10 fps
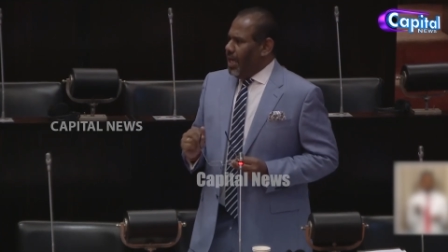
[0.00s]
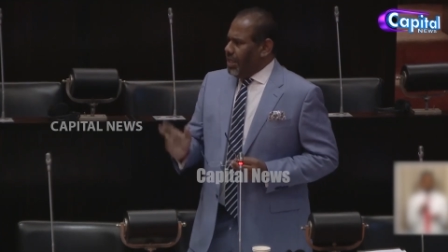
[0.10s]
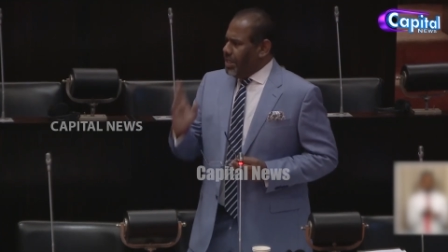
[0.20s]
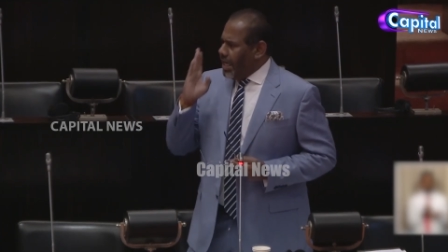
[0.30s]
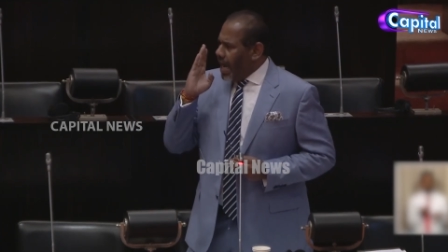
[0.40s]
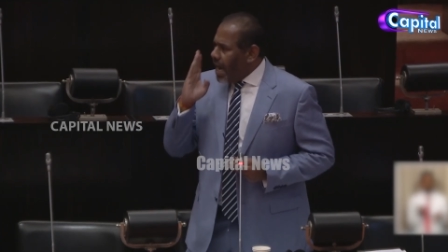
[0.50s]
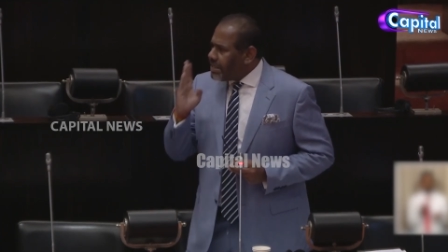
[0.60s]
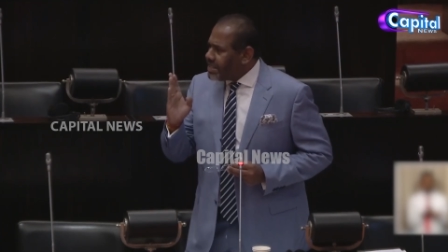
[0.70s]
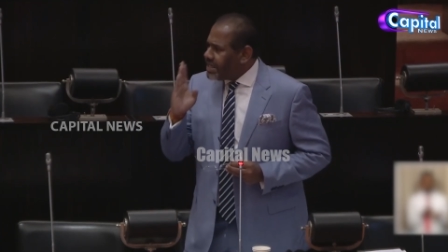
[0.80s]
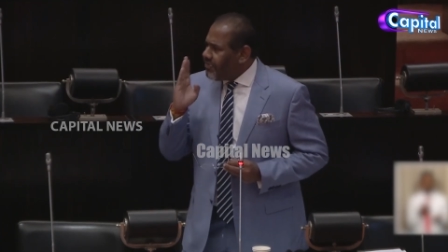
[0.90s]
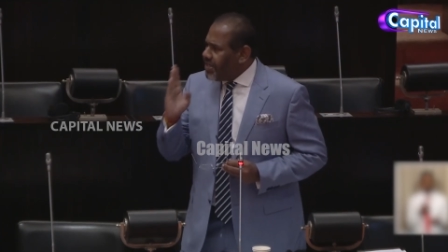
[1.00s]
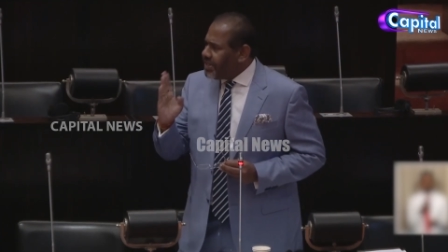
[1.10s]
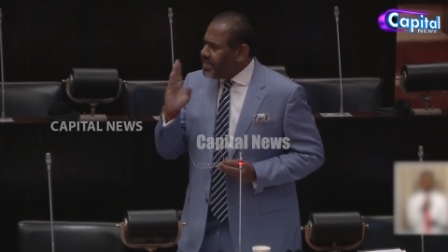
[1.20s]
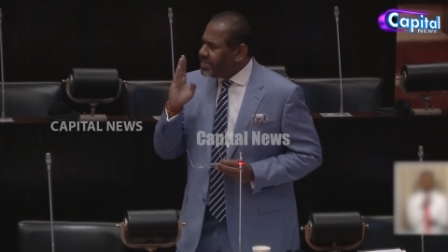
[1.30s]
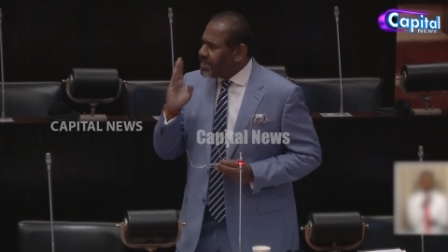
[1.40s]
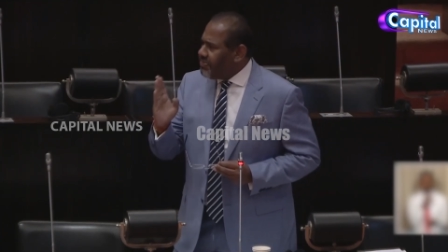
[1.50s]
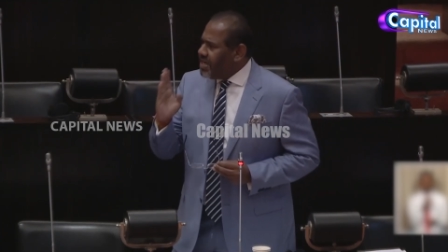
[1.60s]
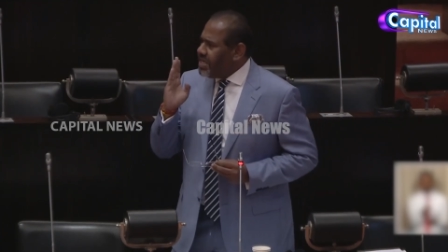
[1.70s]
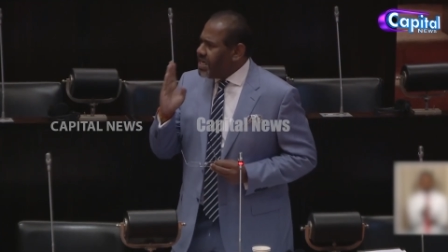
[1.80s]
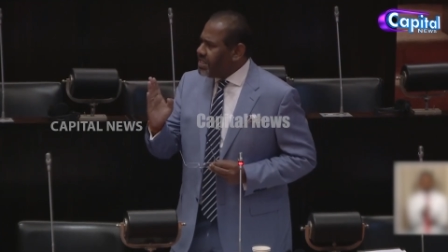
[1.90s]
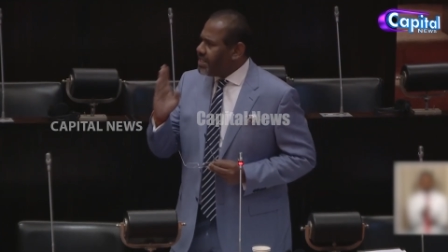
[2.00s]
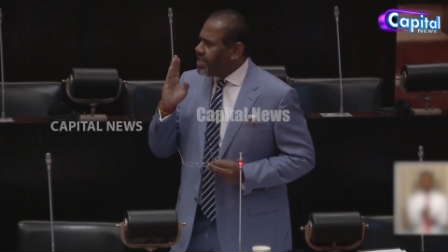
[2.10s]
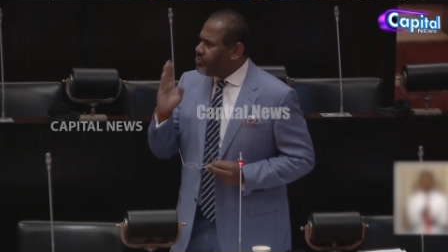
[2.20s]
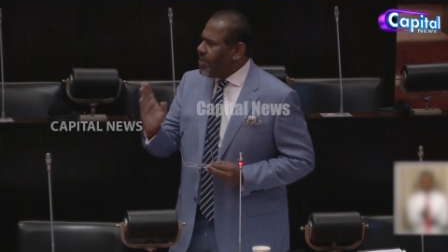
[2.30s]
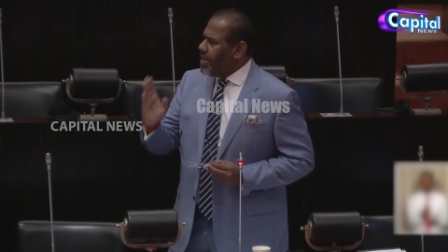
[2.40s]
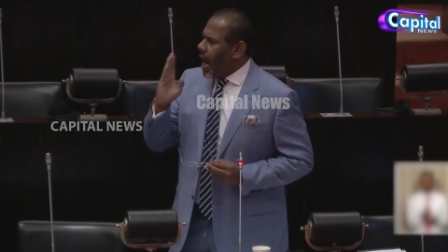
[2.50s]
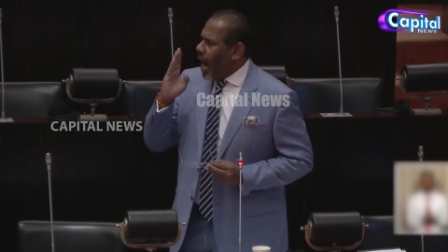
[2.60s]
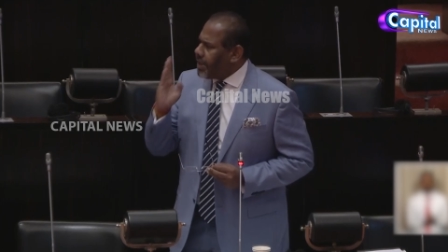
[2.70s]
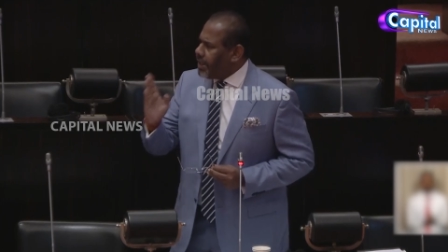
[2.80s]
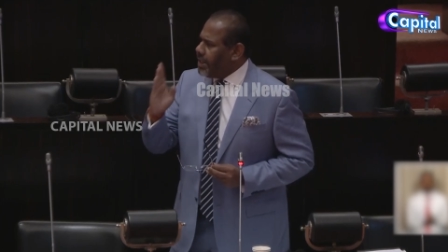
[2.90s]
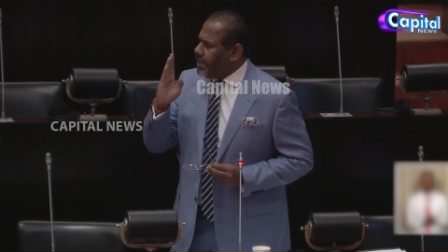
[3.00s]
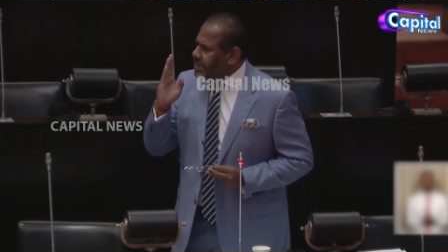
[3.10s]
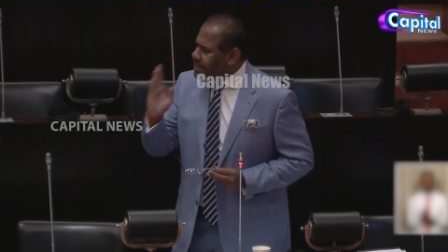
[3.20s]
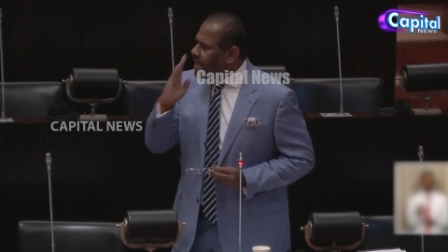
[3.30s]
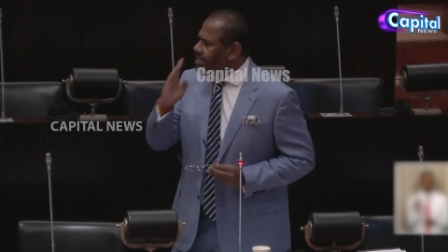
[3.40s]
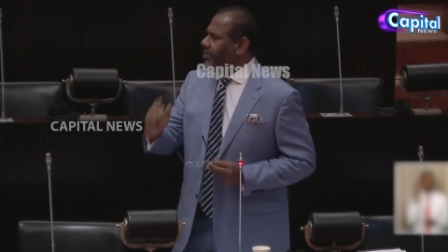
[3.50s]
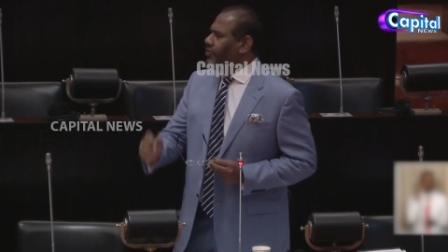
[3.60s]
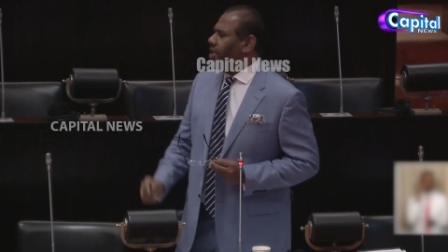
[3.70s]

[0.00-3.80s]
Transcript: the last 77 years has been an utter disaster for the